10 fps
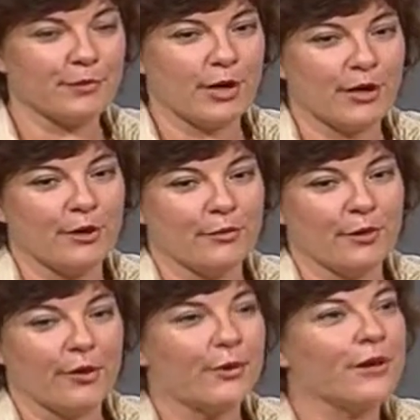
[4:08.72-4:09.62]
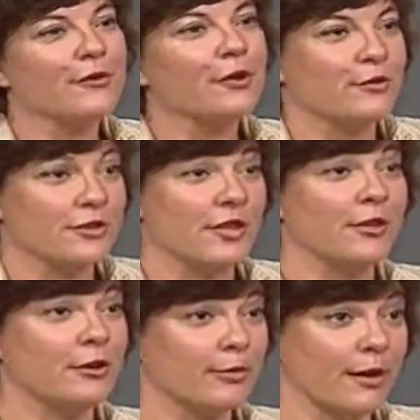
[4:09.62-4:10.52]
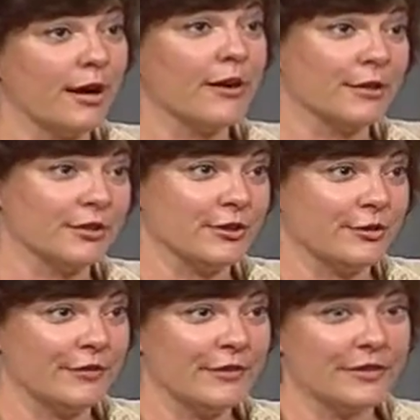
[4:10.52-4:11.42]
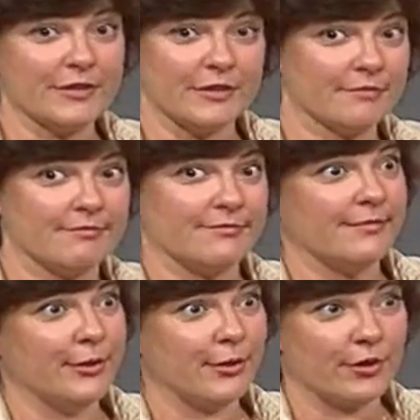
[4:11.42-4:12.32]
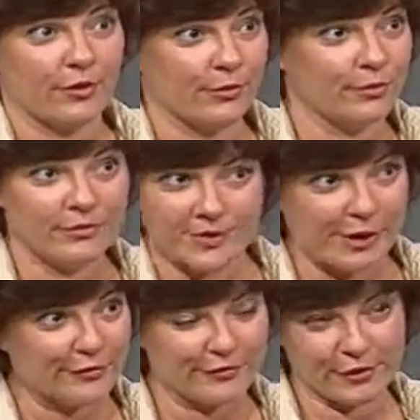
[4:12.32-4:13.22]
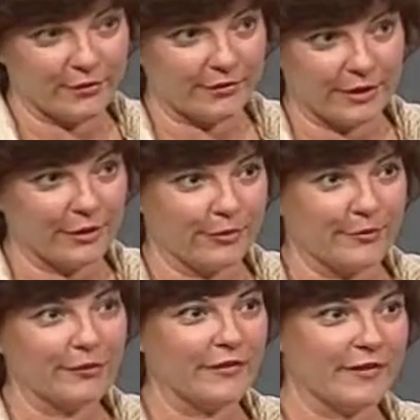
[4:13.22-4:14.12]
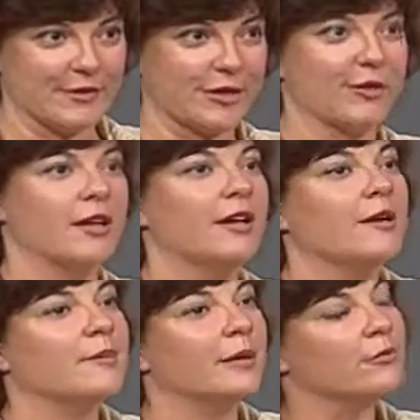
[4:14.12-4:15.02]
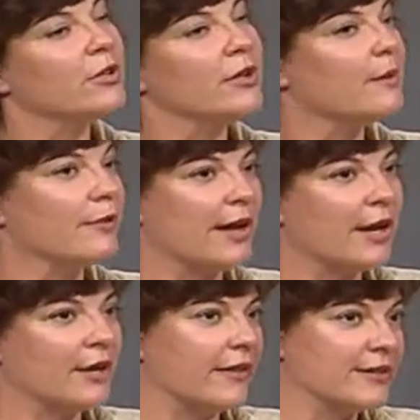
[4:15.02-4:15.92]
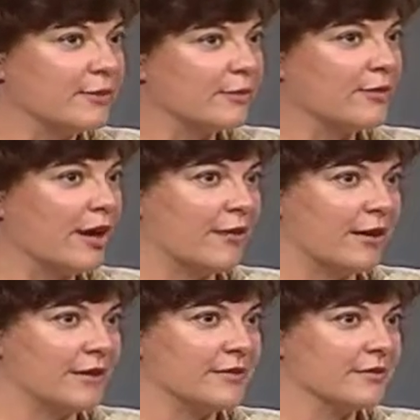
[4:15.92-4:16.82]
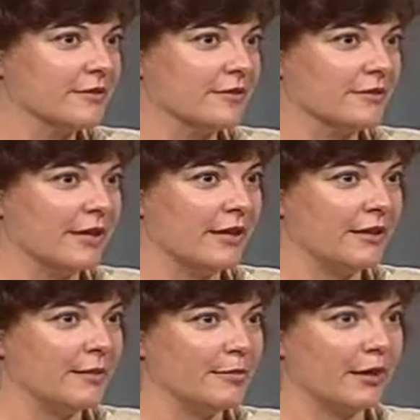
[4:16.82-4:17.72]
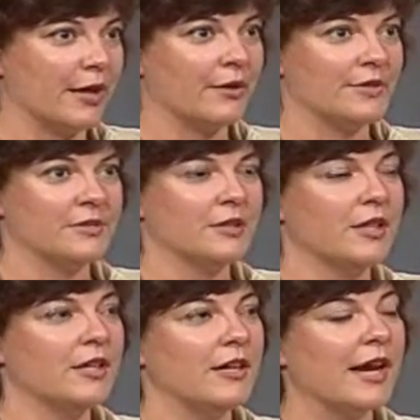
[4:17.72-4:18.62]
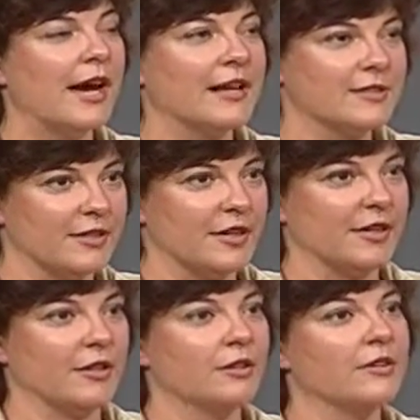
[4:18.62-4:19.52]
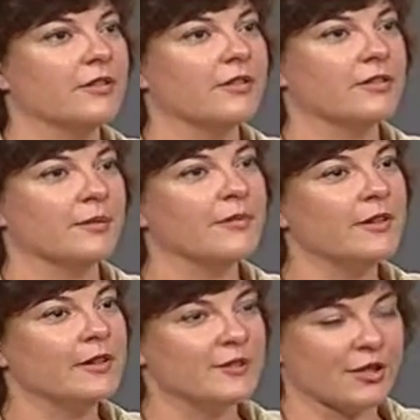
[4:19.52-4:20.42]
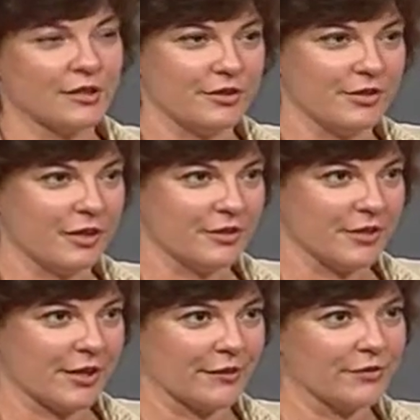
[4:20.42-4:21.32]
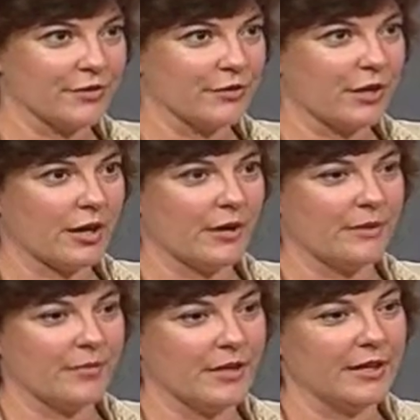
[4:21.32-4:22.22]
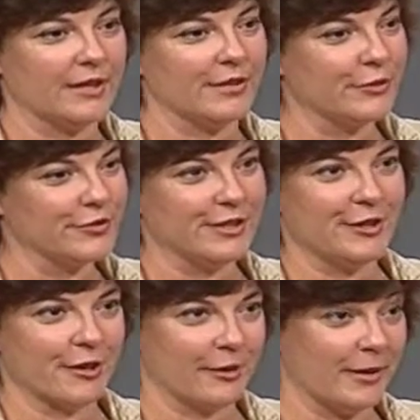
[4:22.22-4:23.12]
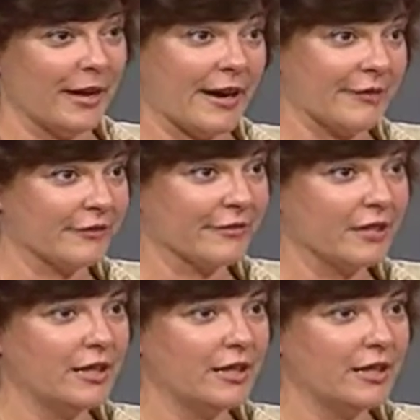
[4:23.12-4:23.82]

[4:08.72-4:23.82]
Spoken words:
you know, whatever you're sending your prayer out to, even if it's your own self or you know, wherever you think that's going. But really a prayer, that's what a prayer is, right? A prayer is asking something that's larger than ourselves to come and intercede on our behalf.